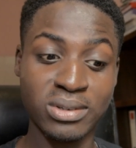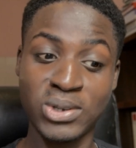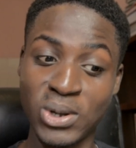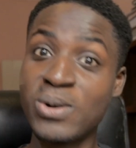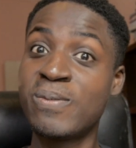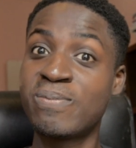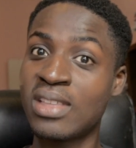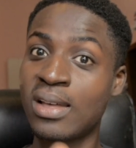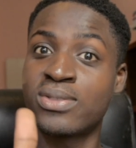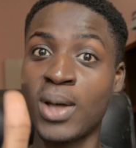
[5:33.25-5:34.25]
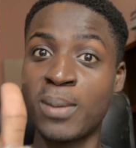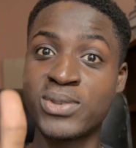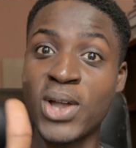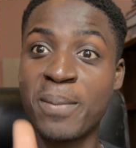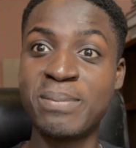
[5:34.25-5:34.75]
So,
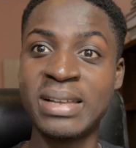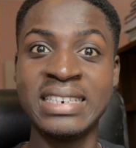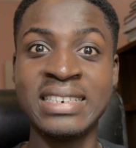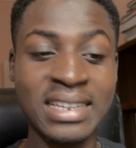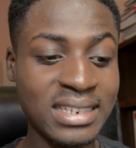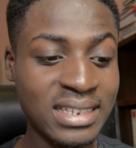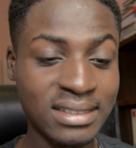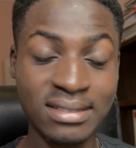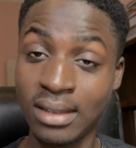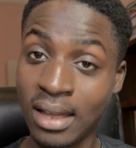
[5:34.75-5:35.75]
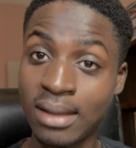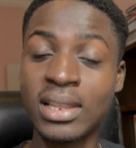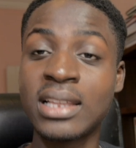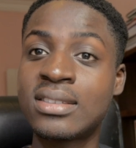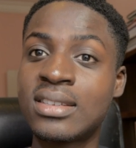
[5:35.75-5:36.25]
thumbs up, Nnedi, and
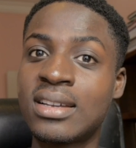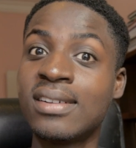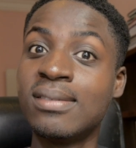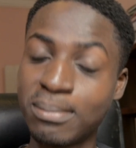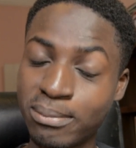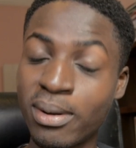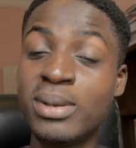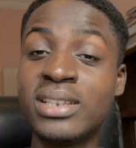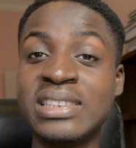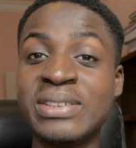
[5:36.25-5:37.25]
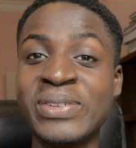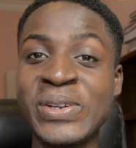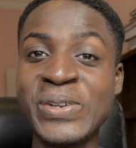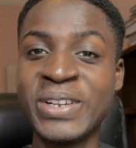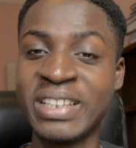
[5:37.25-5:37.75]
that's publicity for you.